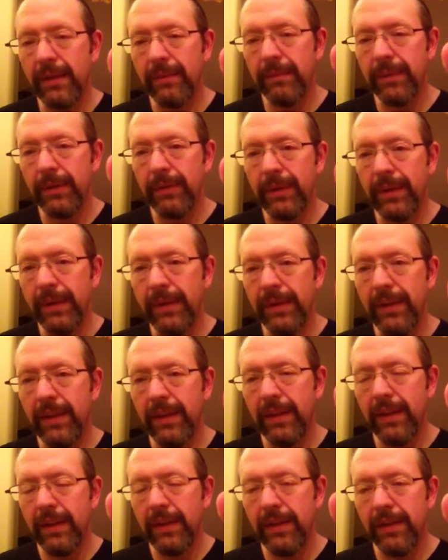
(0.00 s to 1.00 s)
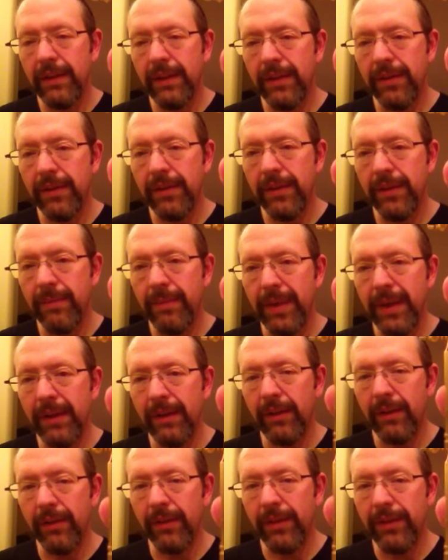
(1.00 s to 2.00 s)
between this and the
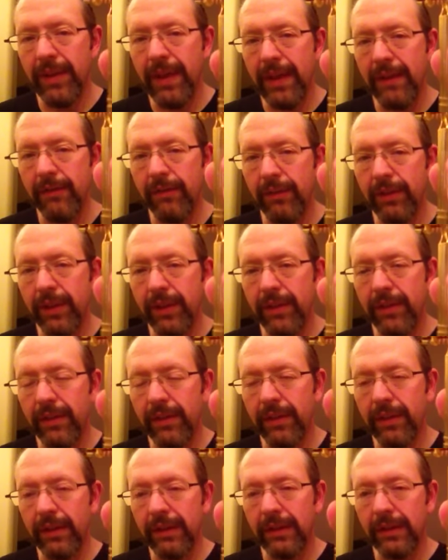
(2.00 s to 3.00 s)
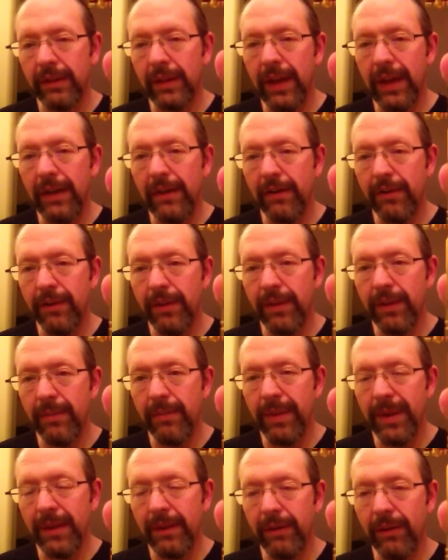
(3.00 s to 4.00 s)
Piccolo, this actually is a lighter than the
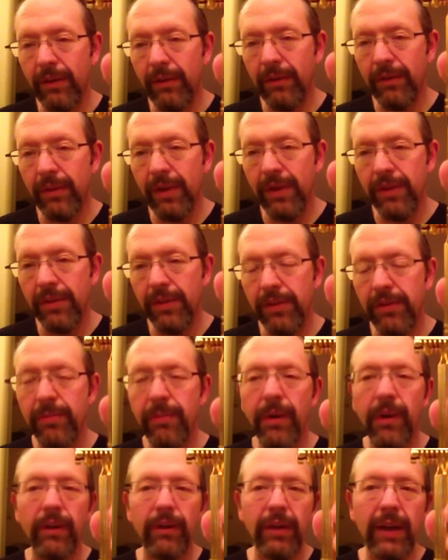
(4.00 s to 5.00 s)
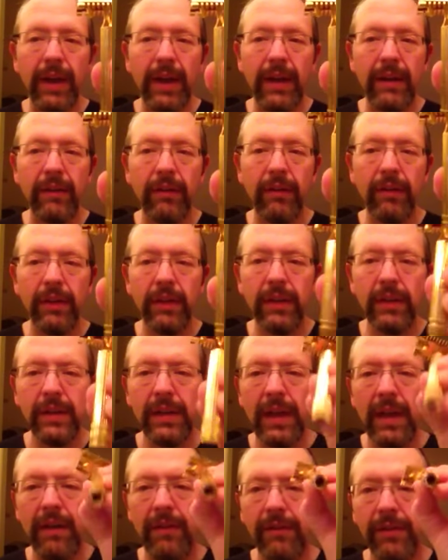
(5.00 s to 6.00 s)
Piccolo, which has a smaller handle.
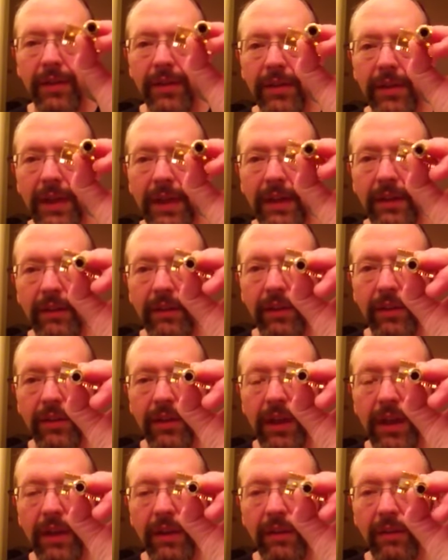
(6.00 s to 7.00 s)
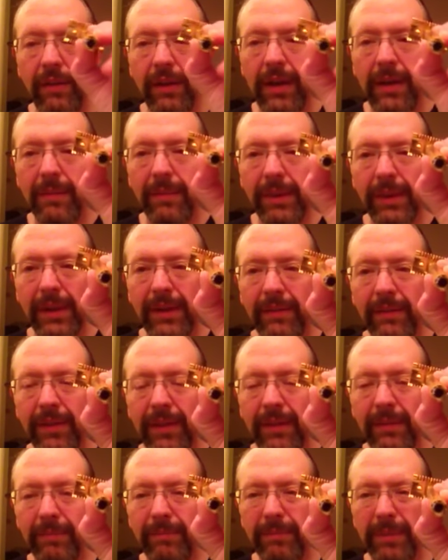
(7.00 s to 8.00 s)
However, this handle is hollow, and I believe
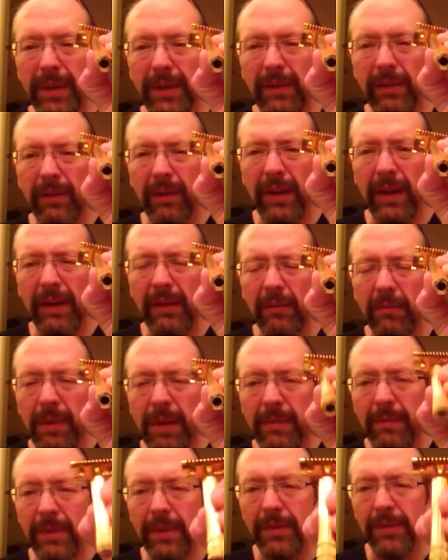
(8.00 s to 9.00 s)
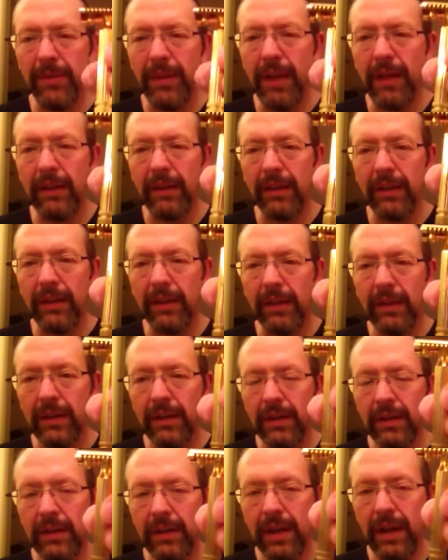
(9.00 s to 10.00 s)
the Piccolo handle might be solid.
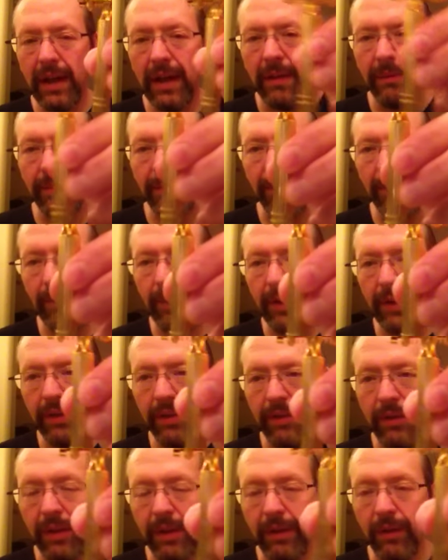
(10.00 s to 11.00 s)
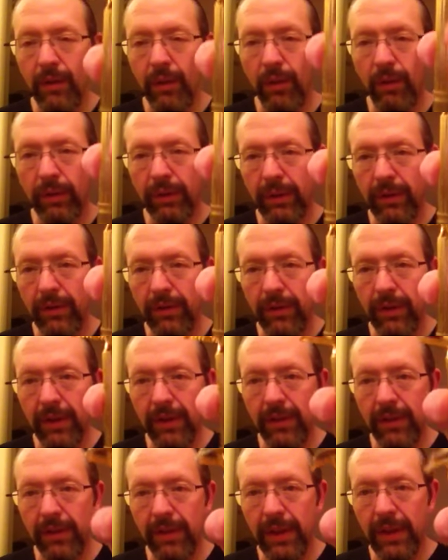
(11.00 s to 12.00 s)
This one is gold, as you can
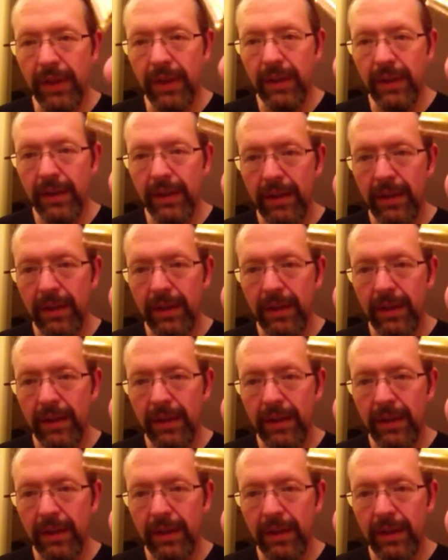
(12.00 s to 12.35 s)
see.